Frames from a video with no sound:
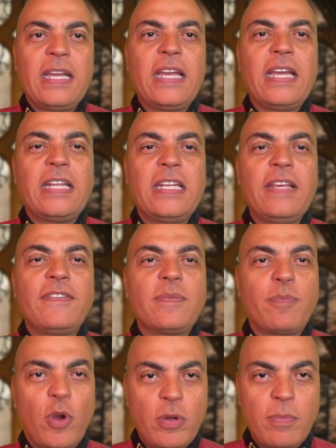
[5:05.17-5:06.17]
and leaves
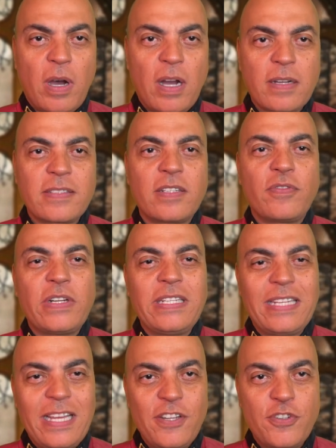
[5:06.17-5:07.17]
burn marks and
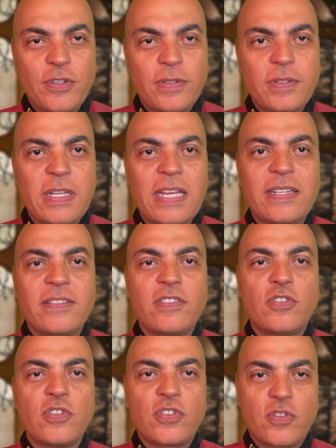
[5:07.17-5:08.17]
radiation
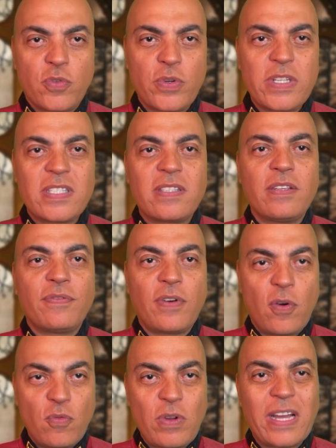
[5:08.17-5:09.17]
and destroys the
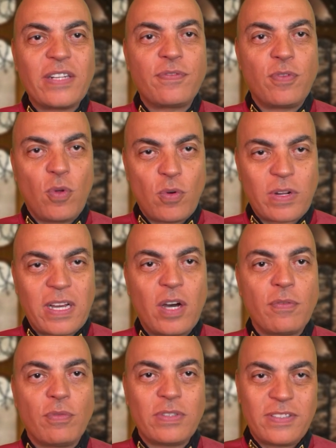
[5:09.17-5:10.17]
fauna and flora
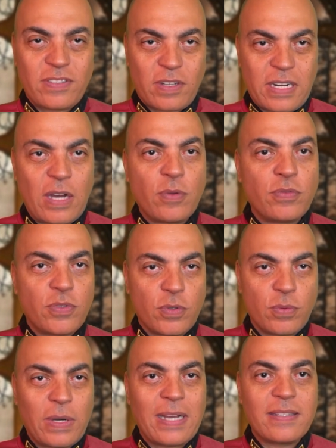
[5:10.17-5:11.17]
of what is around
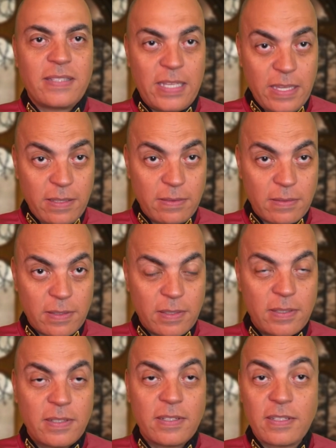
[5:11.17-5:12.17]
you, as in
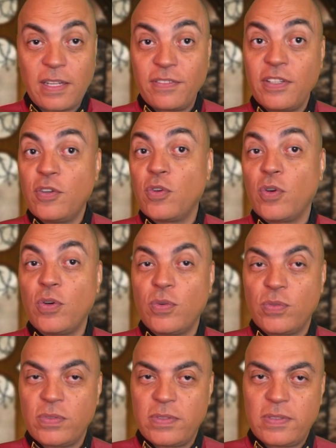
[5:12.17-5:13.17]
nothing
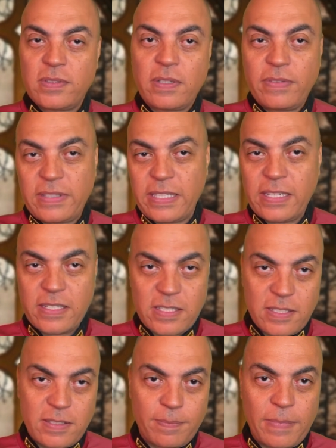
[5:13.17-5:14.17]
grows, everything
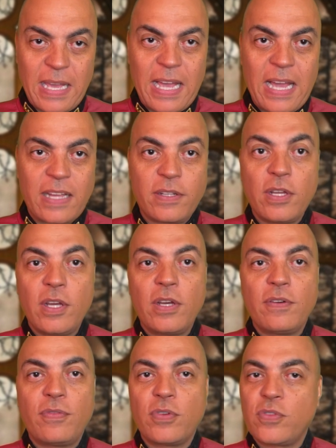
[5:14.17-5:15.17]
is bad,
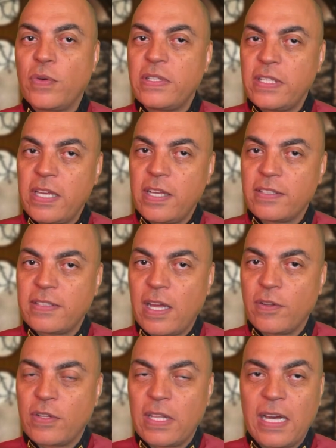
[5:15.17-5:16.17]
for 20 years
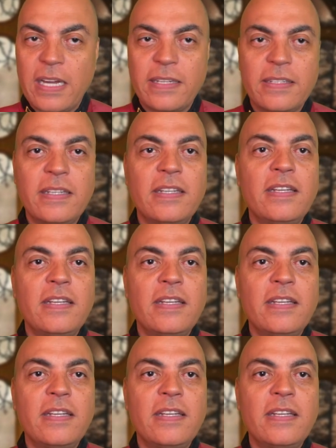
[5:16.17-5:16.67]
down the line,